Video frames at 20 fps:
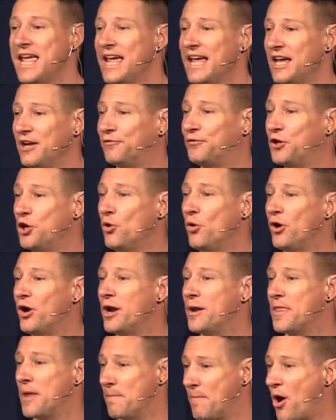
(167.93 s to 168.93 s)
If you are
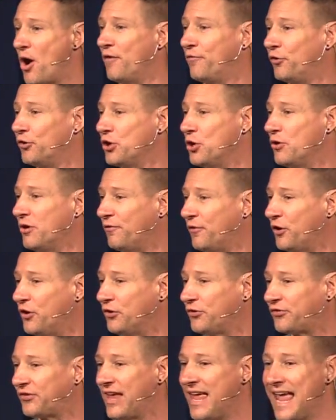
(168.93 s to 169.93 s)
in the Marvel
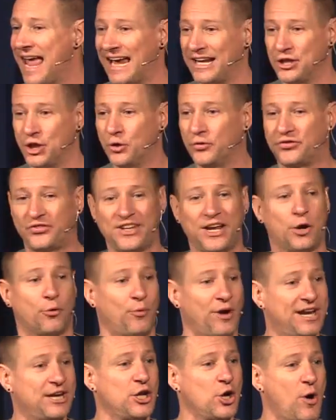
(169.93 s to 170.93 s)
universe and you see a
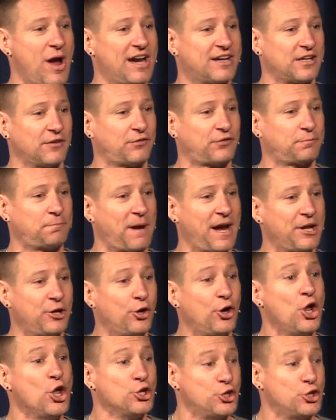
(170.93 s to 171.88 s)
radioactive spider,